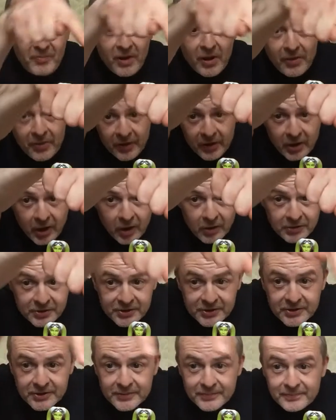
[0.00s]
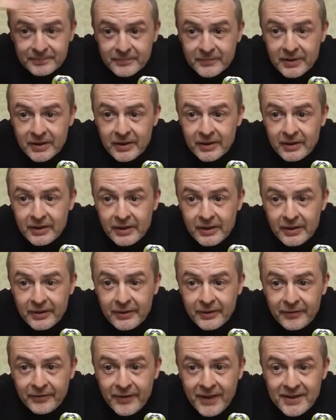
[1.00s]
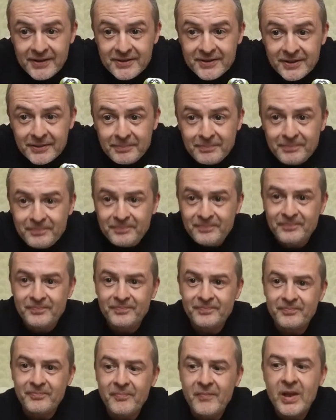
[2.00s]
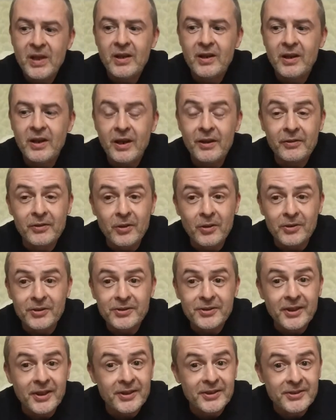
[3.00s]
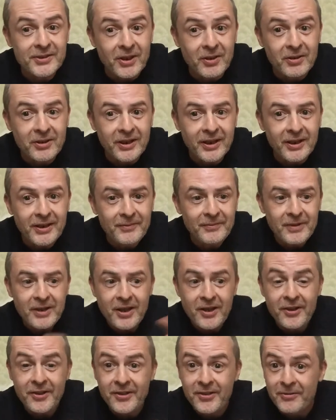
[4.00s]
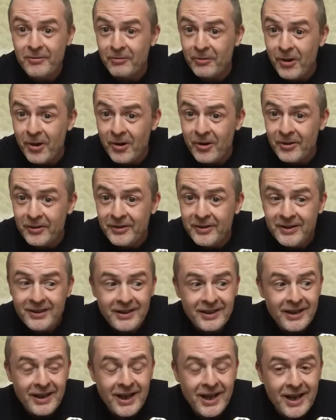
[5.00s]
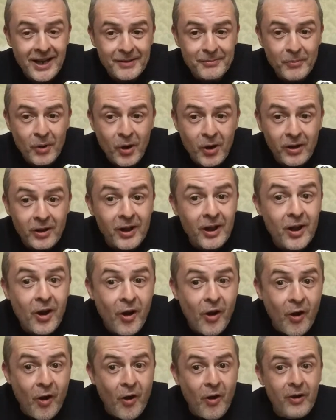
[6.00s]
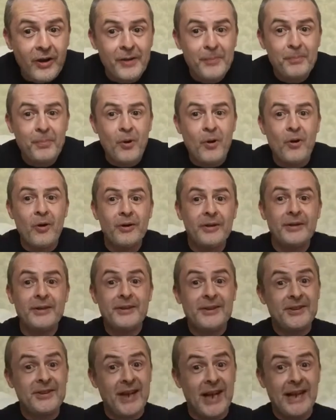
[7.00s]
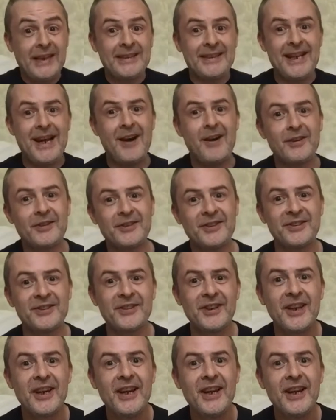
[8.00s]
The Ghost. The Phantom, of course, Ahsoka, Thrawn, and more, all important side characters